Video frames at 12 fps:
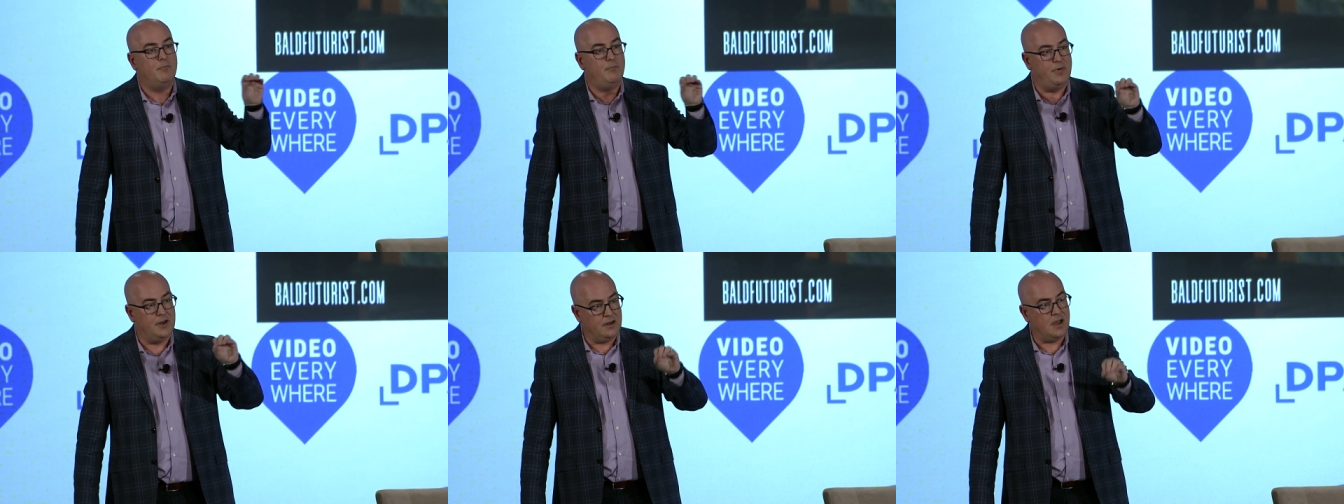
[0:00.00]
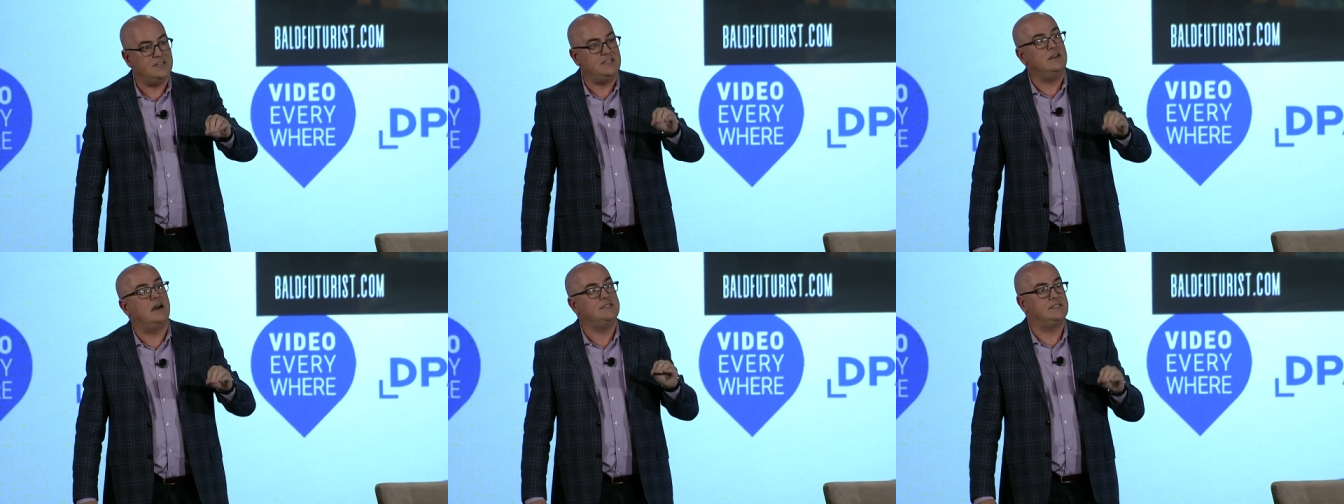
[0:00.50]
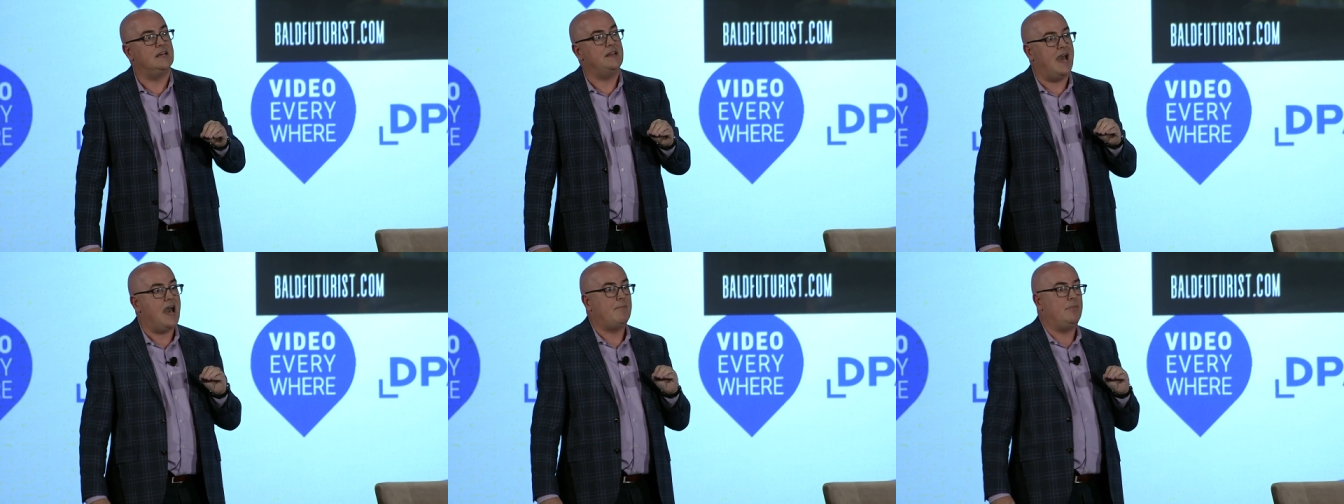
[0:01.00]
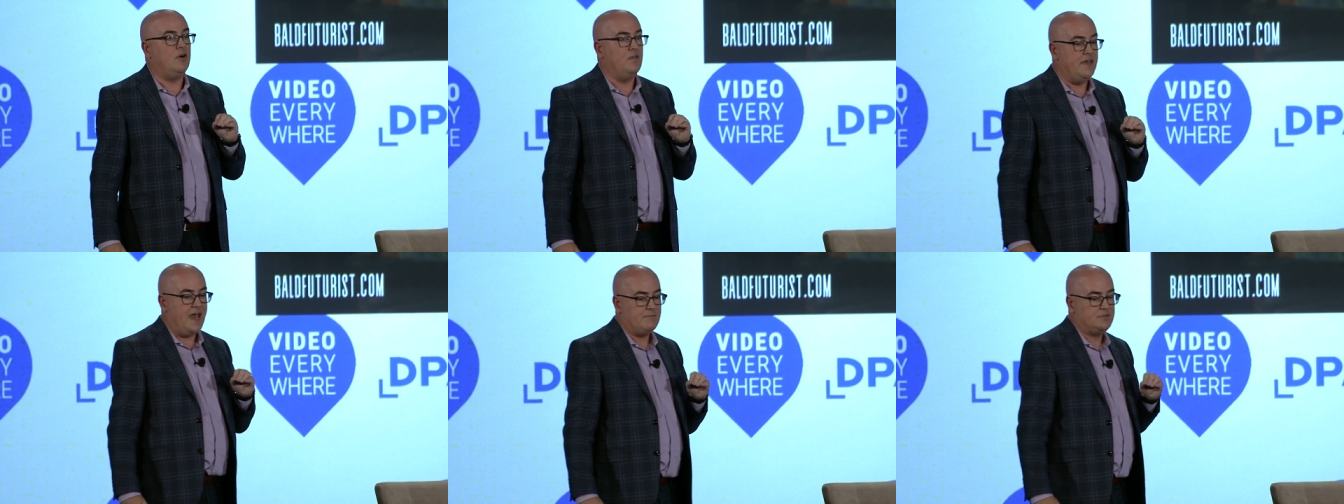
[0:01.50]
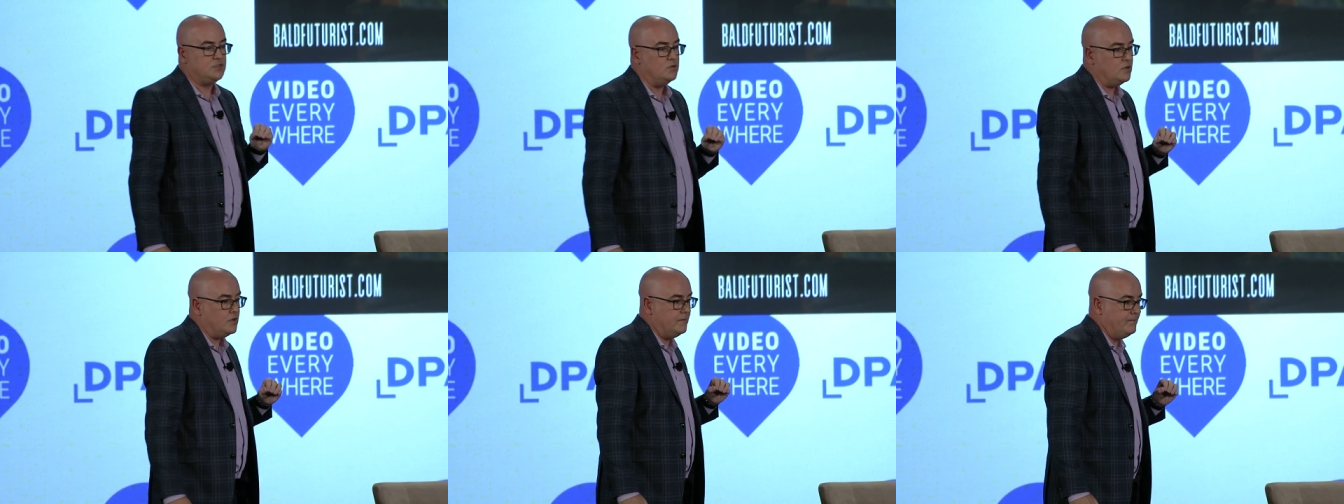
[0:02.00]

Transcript: but a 99 cent app on the App Store.